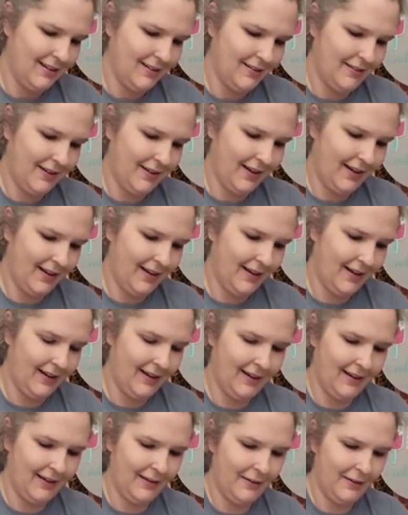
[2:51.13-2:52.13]
Okay,
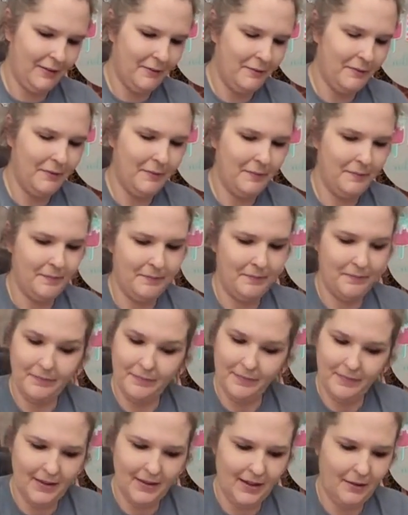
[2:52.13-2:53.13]

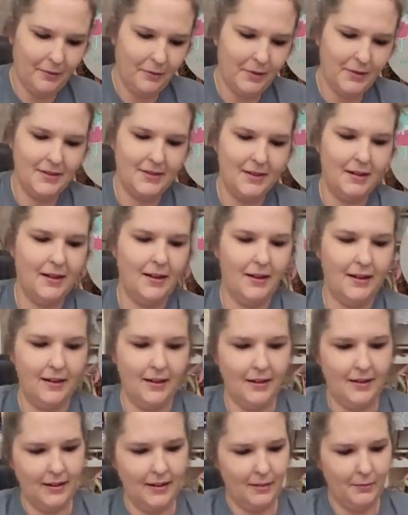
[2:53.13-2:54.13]
it was not
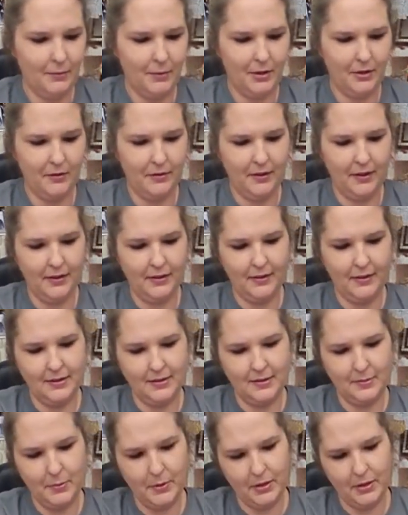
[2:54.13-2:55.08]
a nightmare like this,